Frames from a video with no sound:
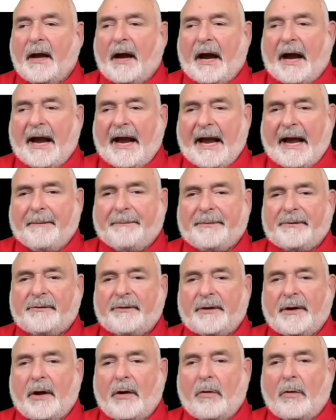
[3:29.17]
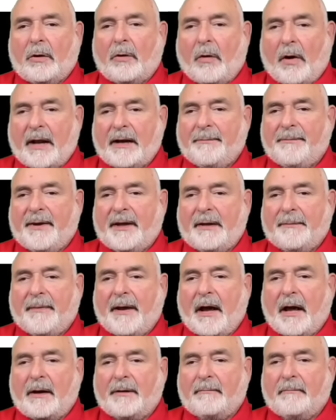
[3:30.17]
I happen to know quite a bit
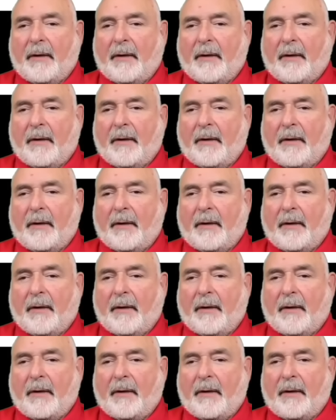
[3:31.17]
about